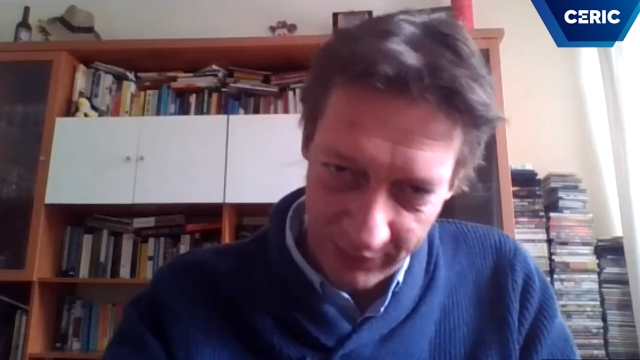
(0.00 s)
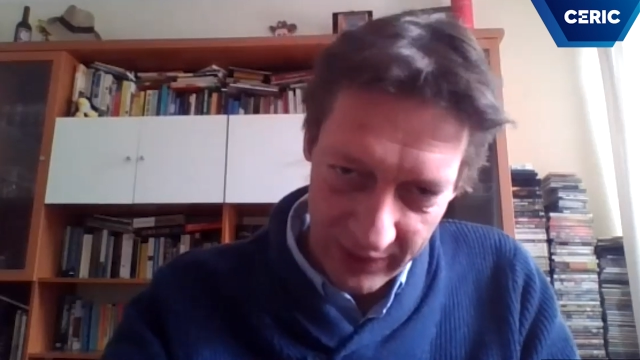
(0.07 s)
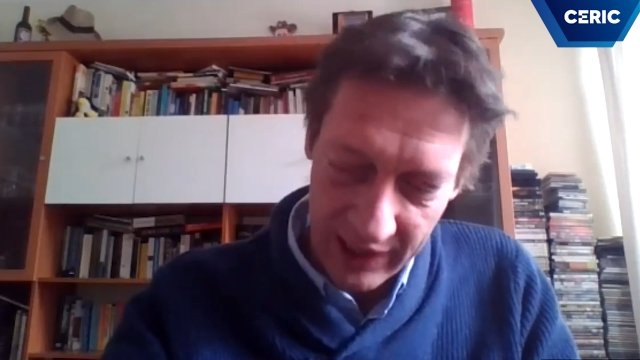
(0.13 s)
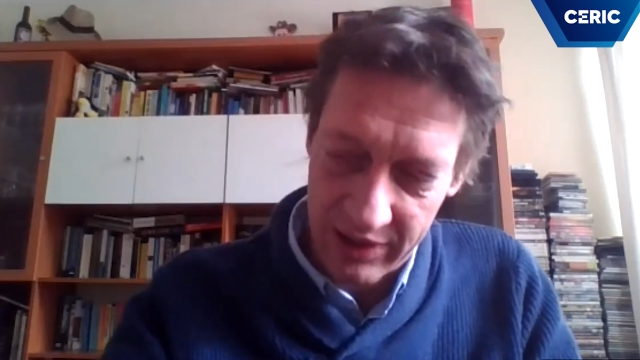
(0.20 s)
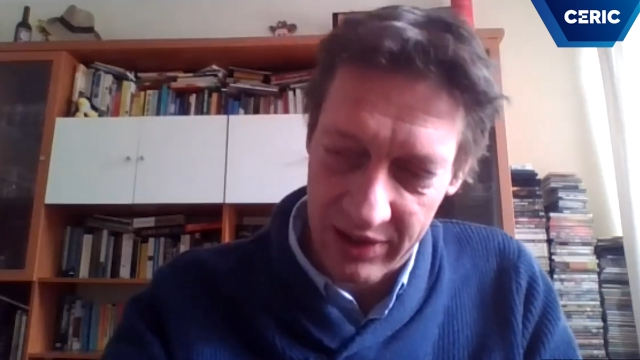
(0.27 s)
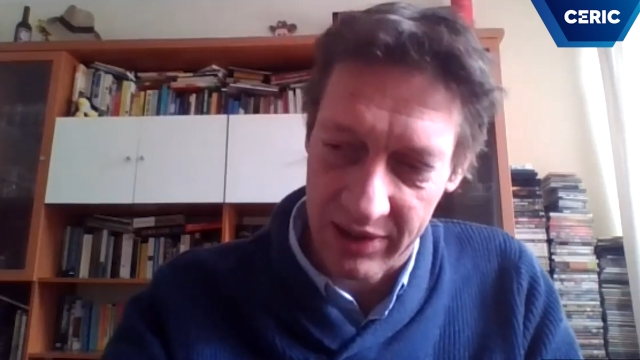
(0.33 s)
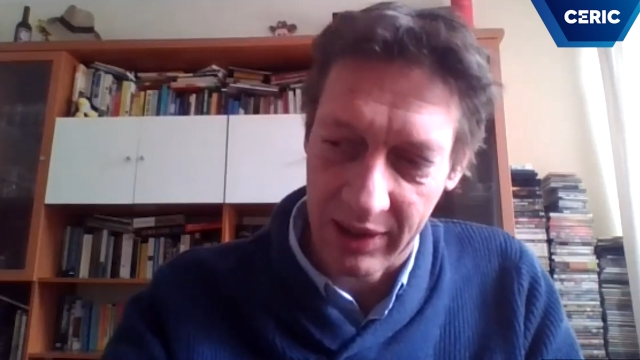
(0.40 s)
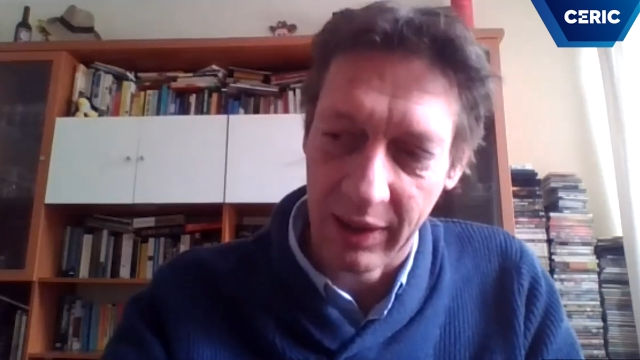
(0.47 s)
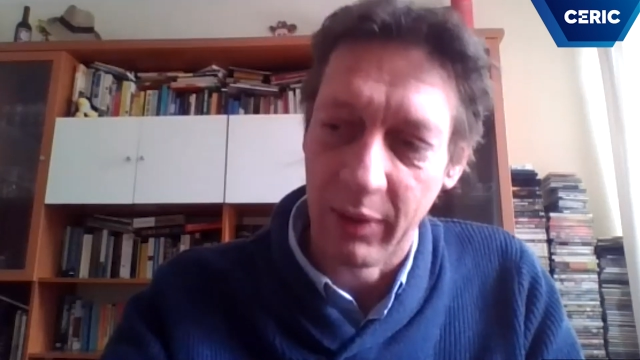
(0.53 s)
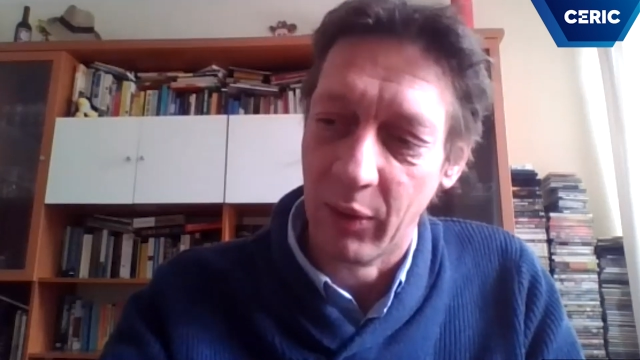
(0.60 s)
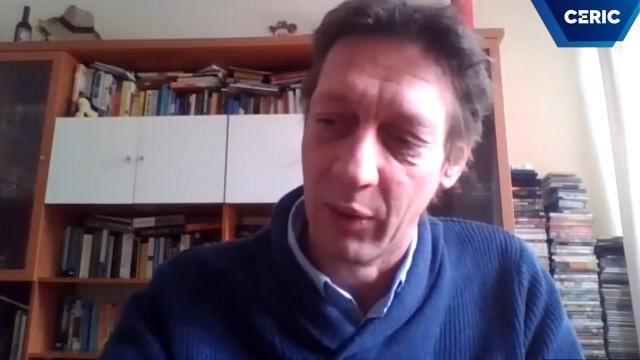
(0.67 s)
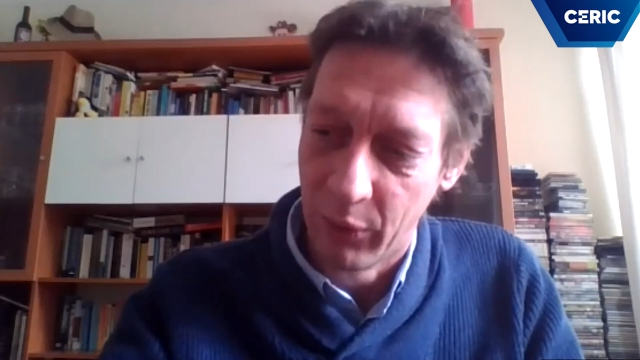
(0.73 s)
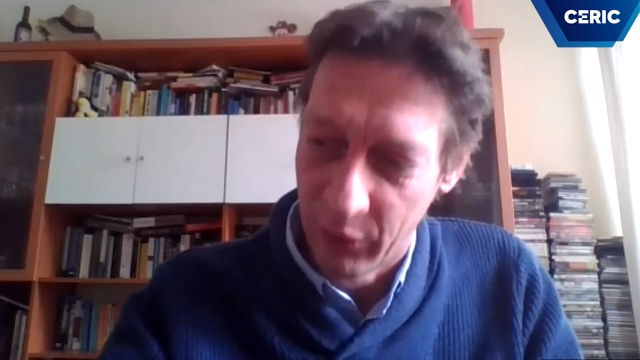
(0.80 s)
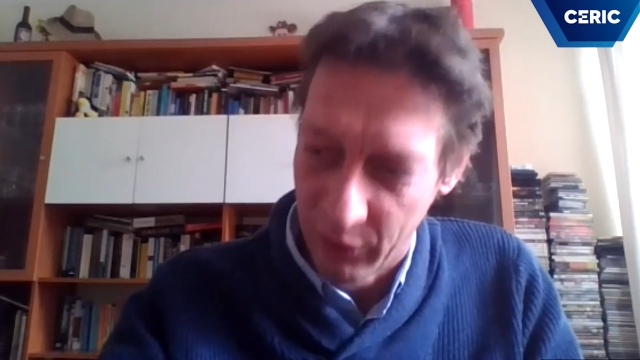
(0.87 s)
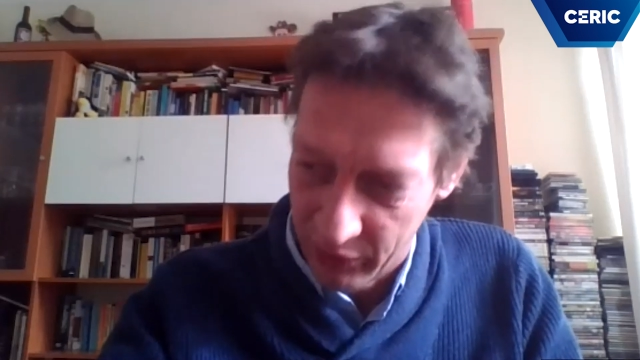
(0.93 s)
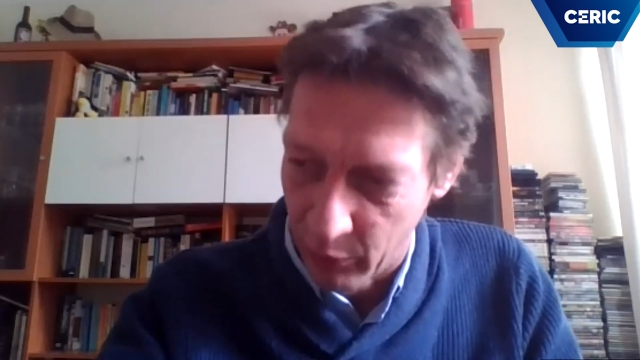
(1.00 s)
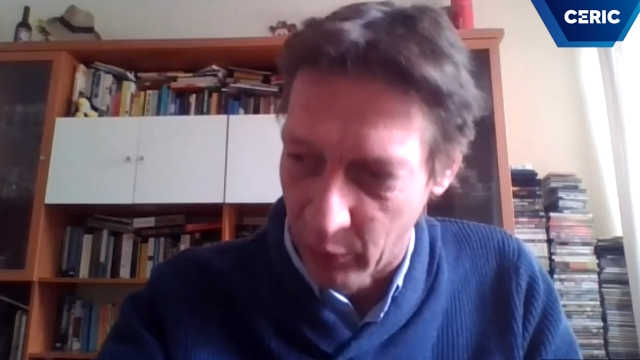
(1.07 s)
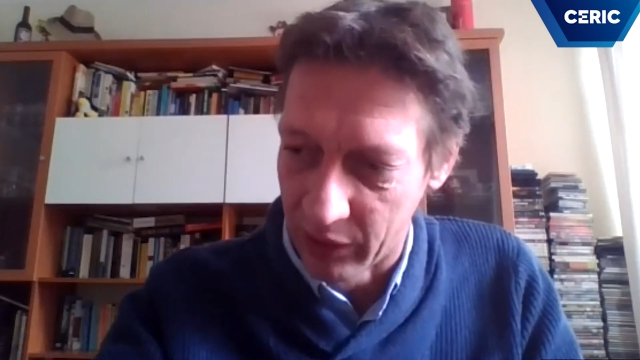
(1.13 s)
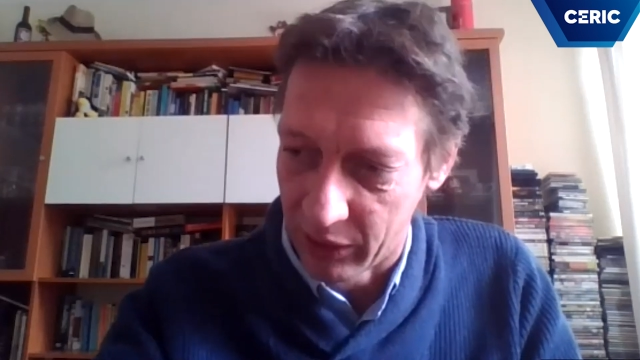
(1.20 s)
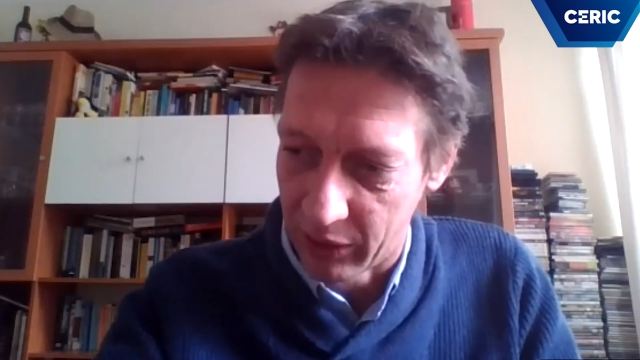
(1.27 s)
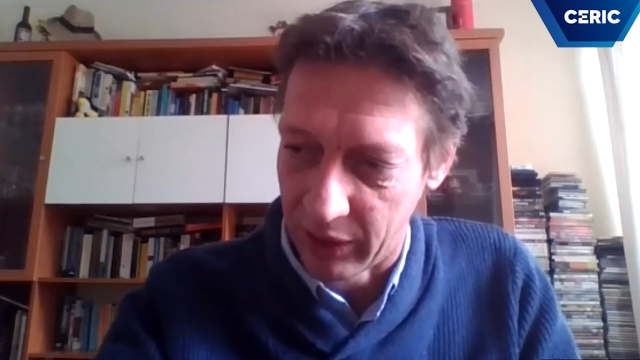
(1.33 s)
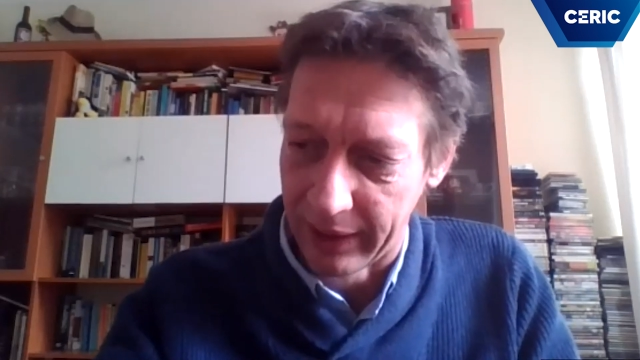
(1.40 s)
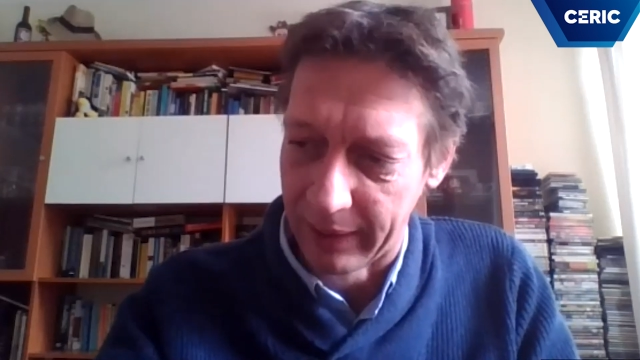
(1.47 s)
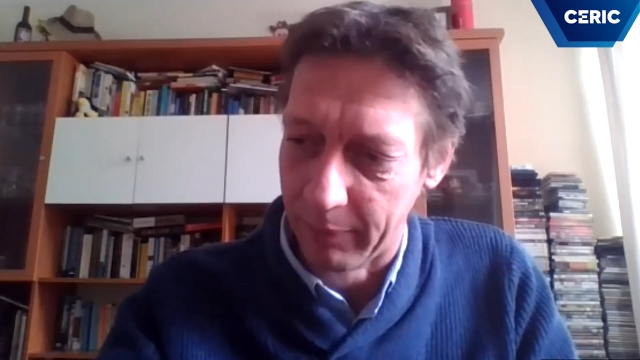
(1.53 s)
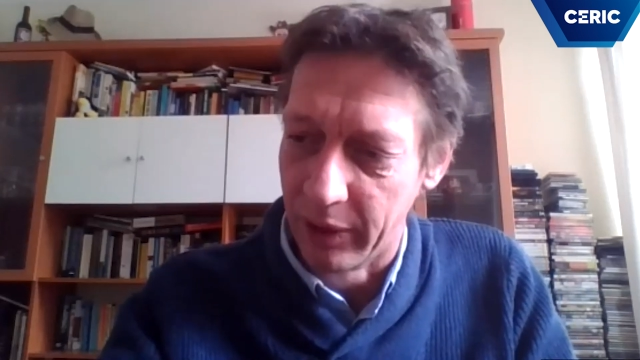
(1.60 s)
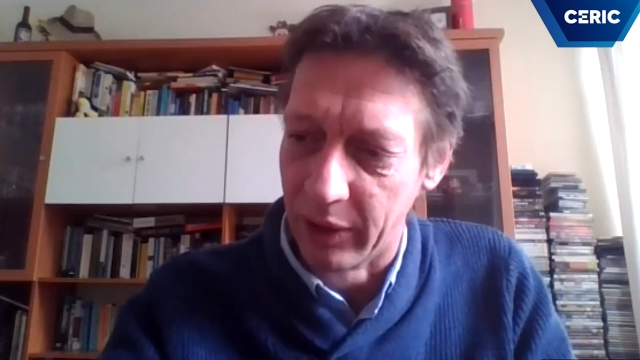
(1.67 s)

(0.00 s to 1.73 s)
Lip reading: That's one thing,